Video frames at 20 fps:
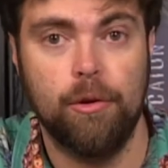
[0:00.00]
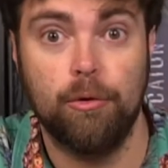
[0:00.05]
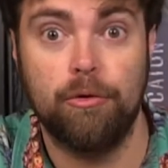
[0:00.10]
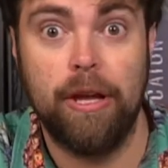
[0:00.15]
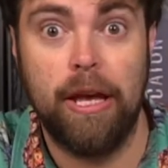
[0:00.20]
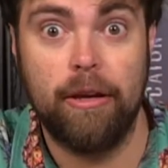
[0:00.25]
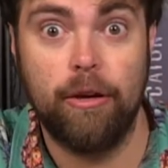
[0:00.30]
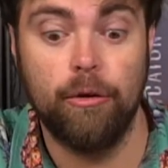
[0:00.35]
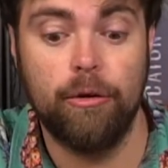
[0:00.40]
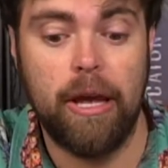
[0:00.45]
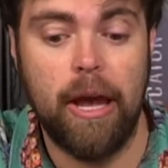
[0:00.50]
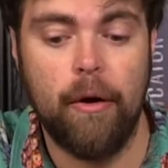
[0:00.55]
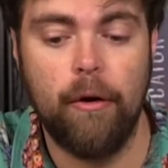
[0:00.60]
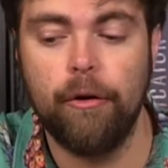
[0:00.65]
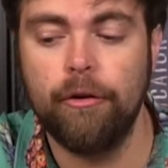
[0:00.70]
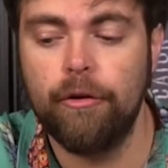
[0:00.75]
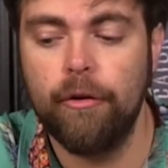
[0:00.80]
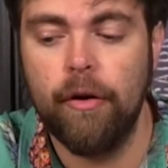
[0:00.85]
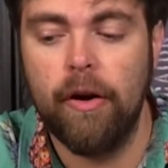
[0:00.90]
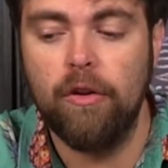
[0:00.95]
You'll take your
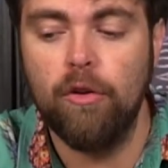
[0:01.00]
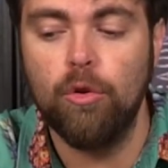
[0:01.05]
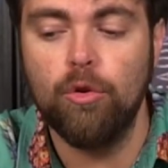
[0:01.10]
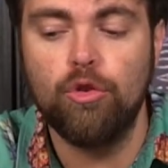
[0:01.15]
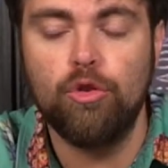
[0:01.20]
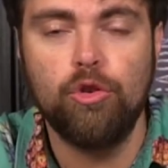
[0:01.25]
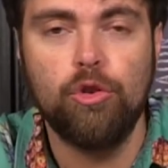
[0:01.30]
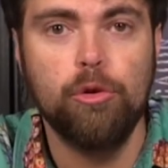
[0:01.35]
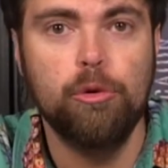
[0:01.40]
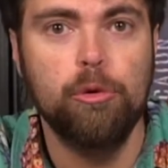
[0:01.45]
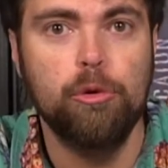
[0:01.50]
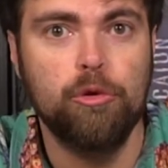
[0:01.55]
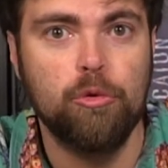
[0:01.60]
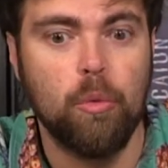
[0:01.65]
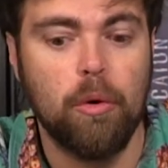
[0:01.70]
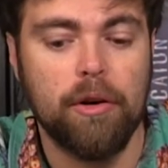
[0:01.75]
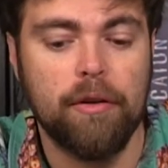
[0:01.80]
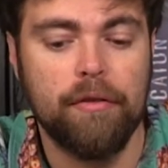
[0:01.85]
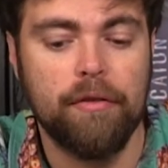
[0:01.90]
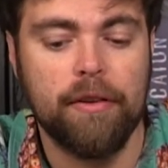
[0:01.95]
character and you'll choose
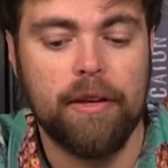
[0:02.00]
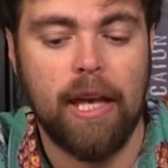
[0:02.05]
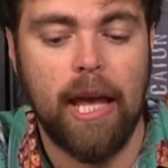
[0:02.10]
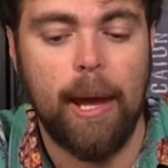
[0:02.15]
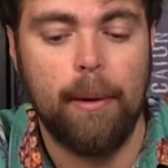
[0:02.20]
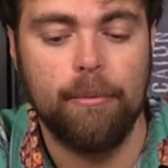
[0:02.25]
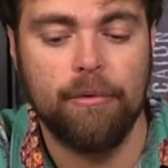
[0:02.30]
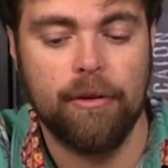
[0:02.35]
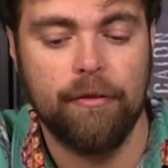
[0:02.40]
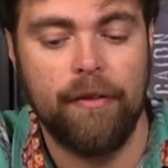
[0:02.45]
one of the games